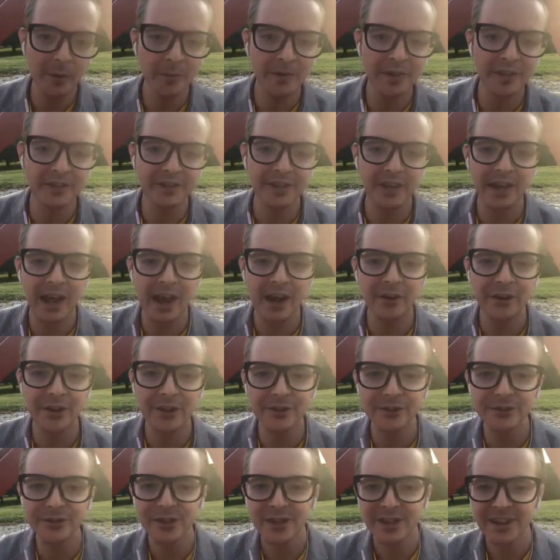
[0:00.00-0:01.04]

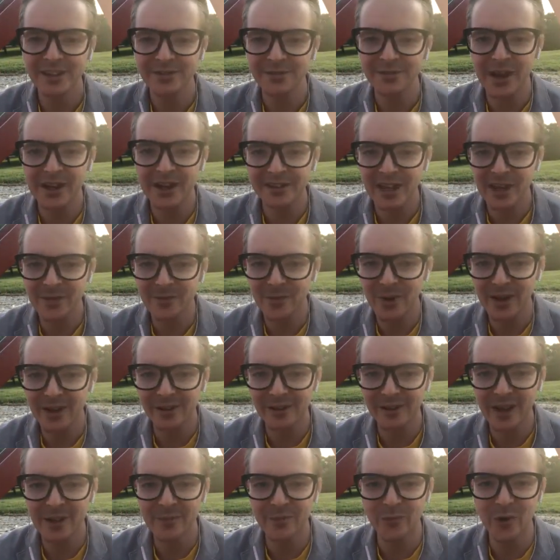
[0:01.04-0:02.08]
scenarios. In fact,
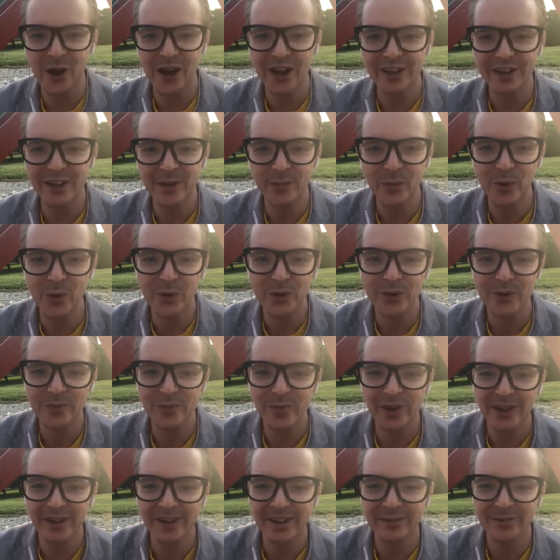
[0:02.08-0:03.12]
I'm writing a book,
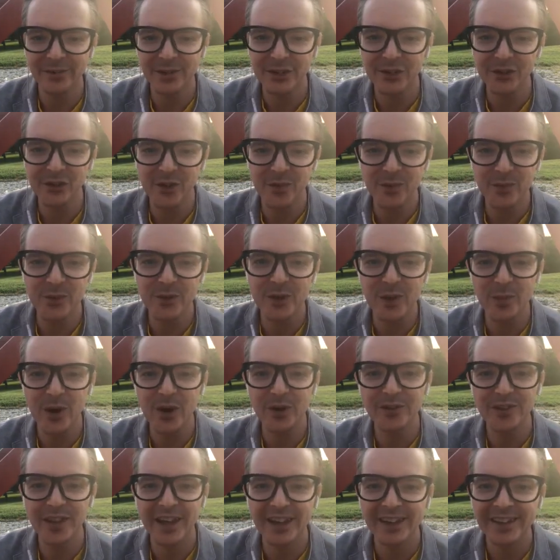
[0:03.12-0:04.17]
fictional book
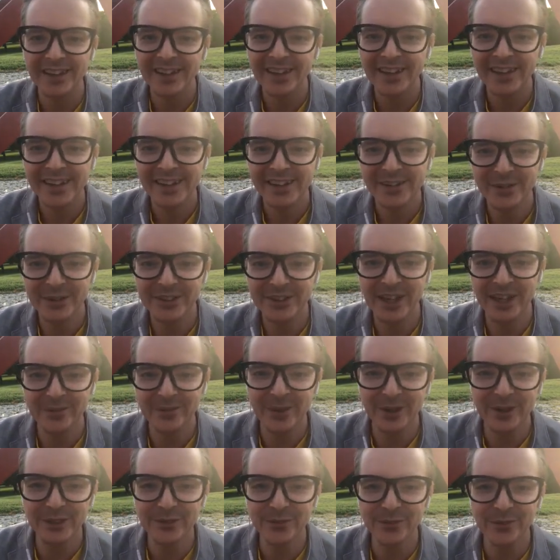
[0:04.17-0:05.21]
about that, which I'm
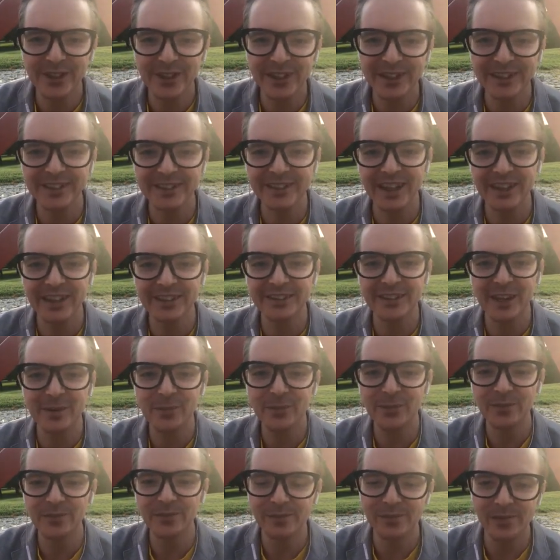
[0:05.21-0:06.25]
going to release at some,
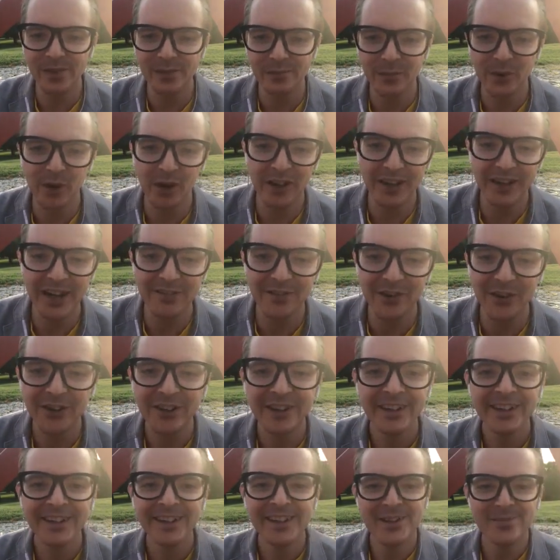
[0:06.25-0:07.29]
probably never.
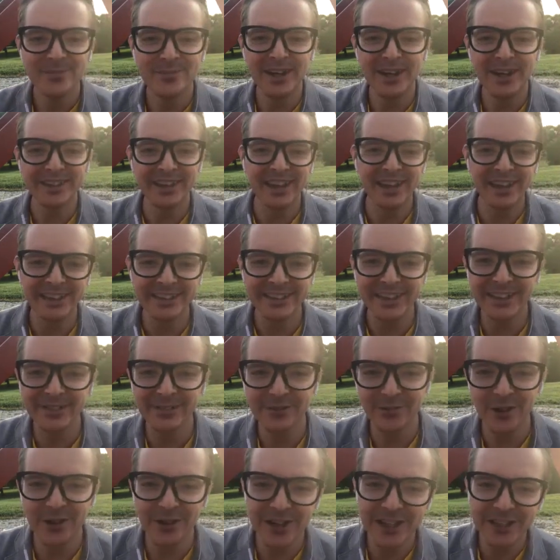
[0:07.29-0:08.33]
But it's
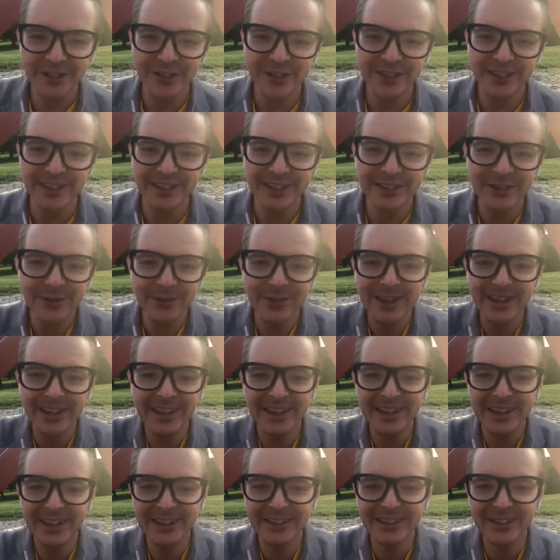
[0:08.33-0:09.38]
very interesting to me
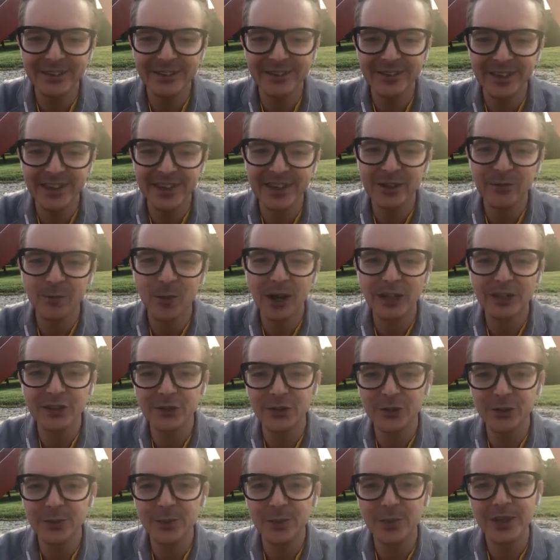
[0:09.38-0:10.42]
to think what
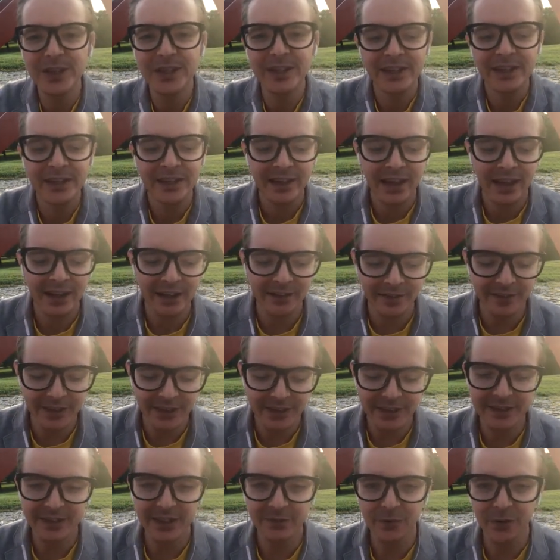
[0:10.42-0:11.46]
could be, and I think
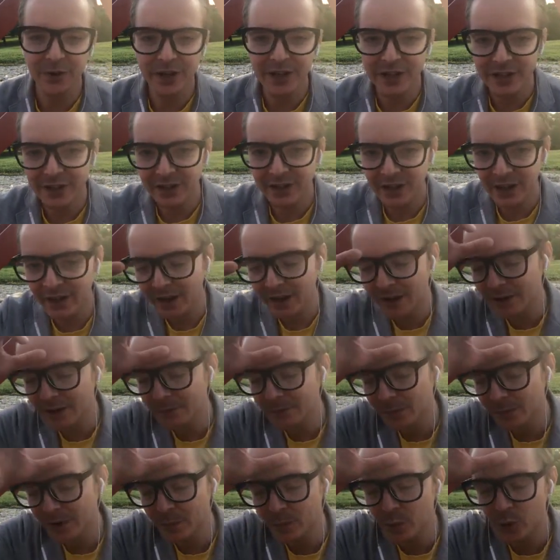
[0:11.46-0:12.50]
it's a very
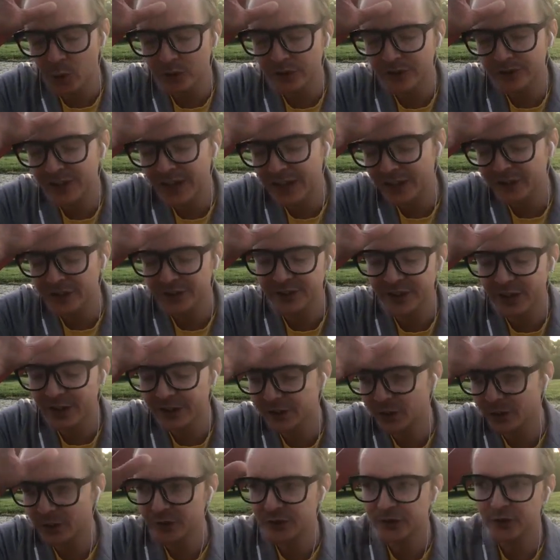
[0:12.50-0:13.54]
important exercise
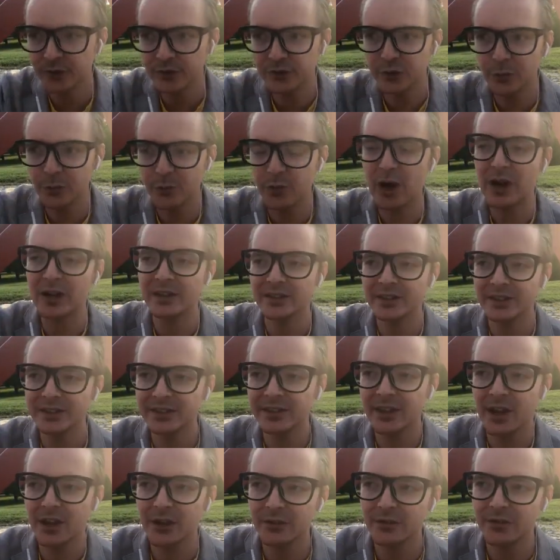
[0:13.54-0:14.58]
also to practice,
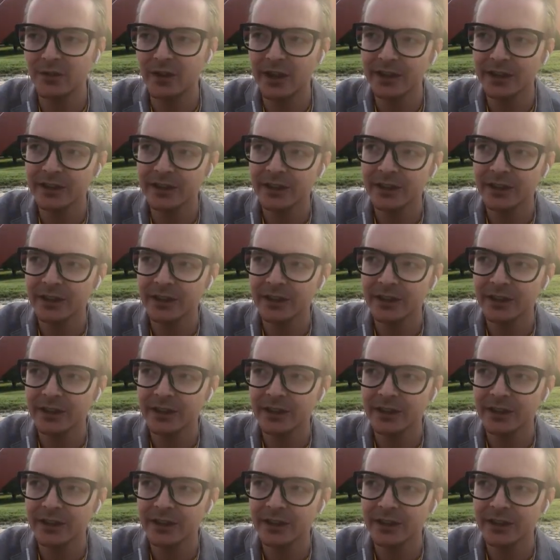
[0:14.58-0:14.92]
kind of like